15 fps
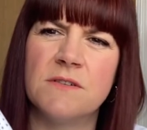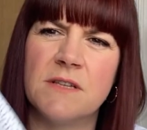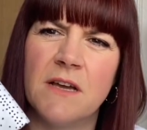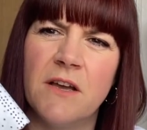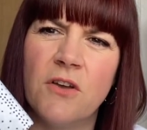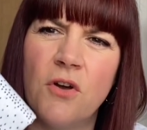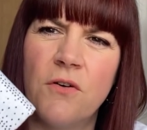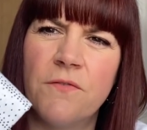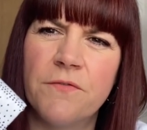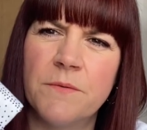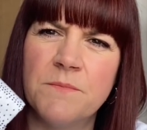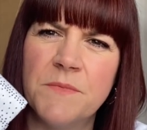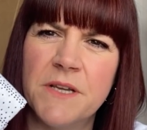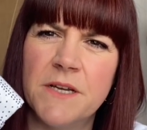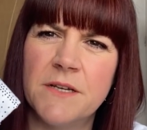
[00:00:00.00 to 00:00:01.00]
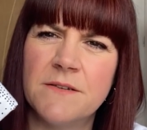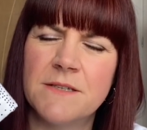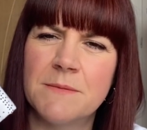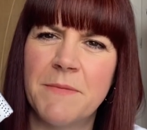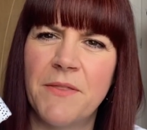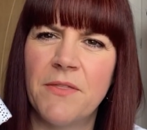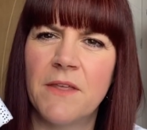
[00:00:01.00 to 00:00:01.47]
that I got from the
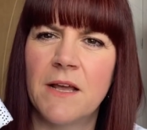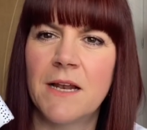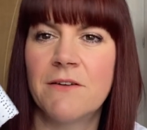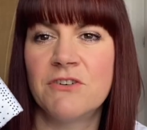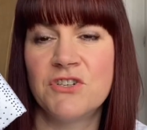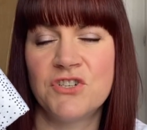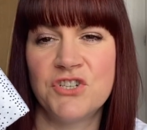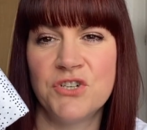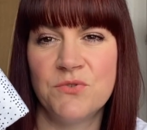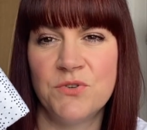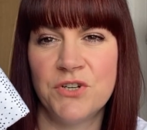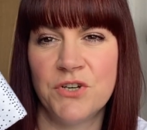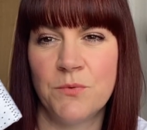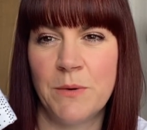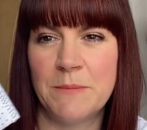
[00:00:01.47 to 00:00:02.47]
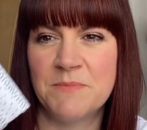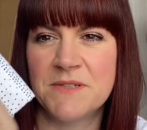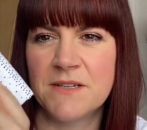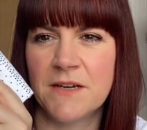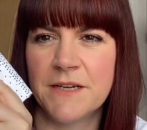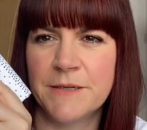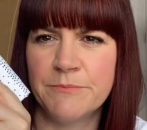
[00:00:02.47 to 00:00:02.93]
Samantha Clary Studio
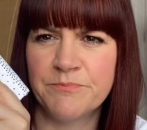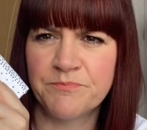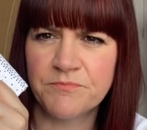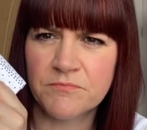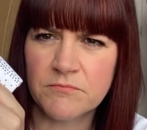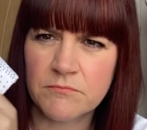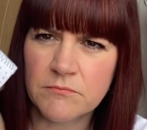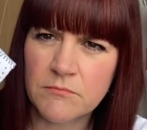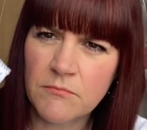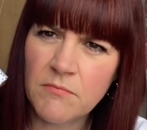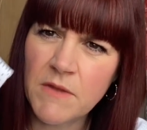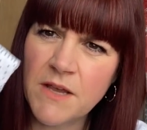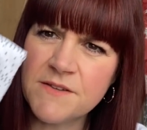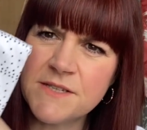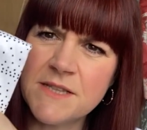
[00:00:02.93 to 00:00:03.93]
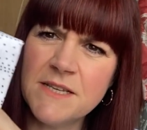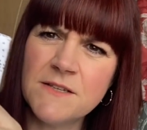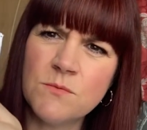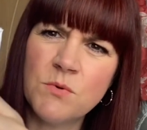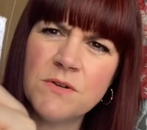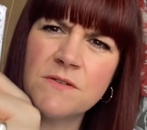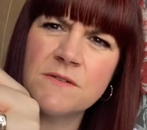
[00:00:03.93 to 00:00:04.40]
website. So this
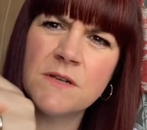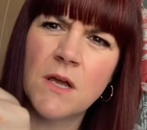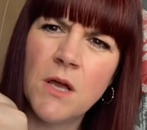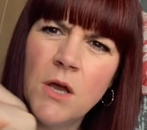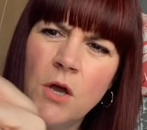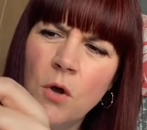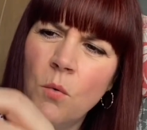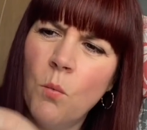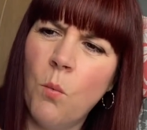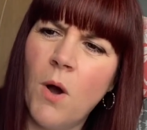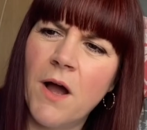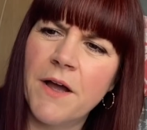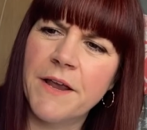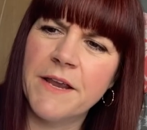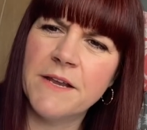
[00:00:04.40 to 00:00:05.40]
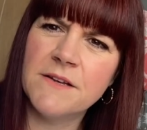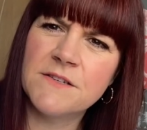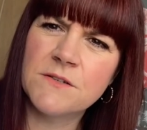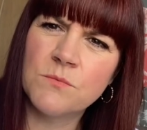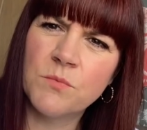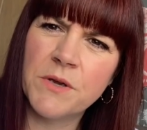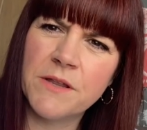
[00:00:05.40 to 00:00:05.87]
one's white
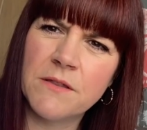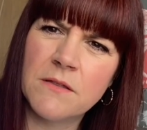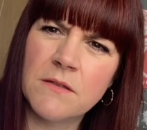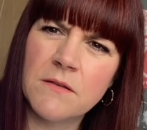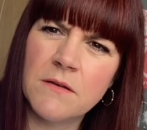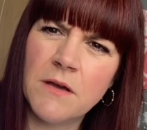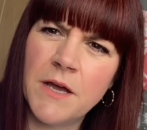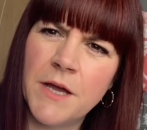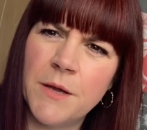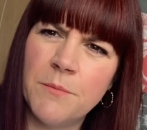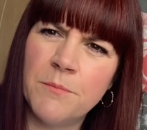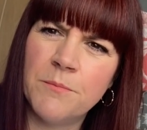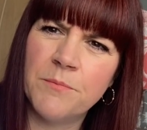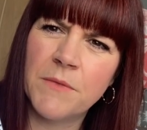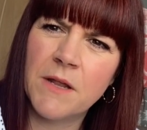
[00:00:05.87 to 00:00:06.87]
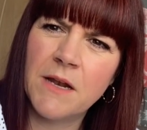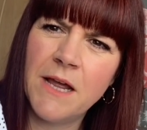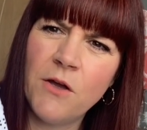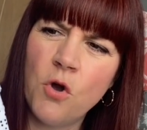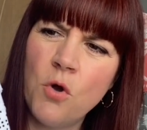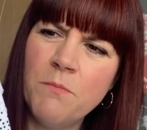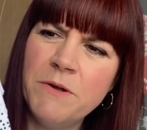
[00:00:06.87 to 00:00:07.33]
with
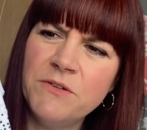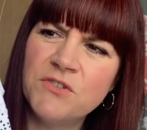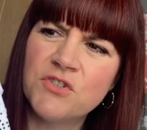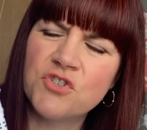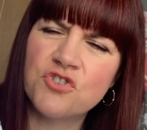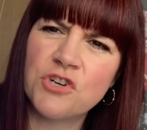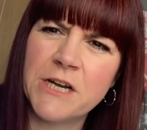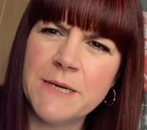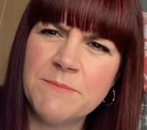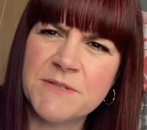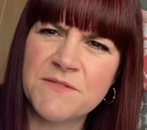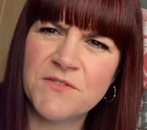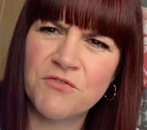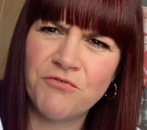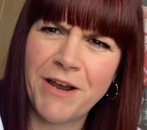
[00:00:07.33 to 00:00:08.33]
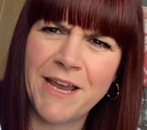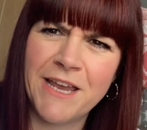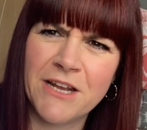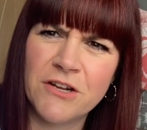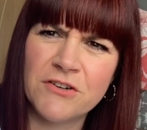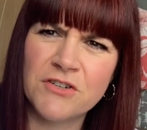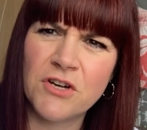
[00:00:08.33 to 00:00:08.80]
like almost stripes of
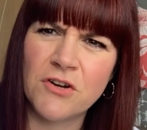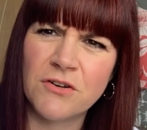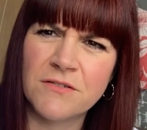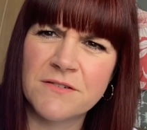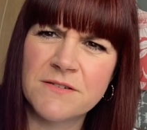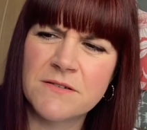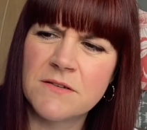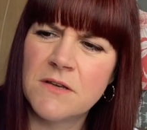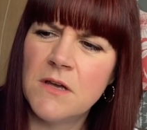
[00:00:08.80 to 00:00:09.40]
irregular dots.